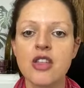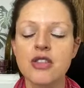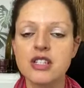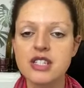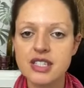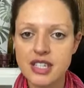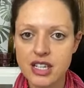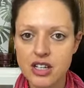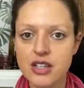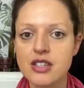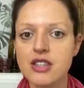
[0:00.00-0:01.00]
the
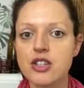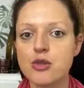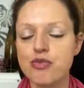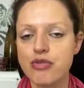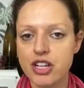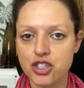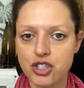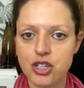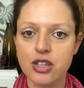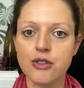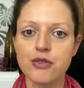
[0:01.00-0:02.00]
dizziness, the
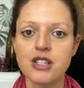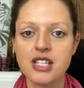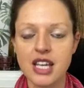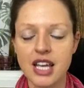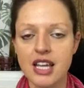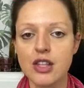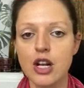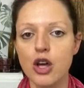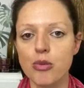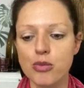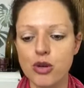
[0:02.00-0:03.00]
depression, the fatigue, the
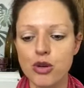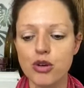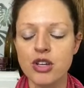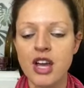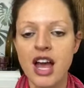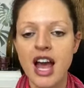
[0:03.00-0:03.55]
low mood.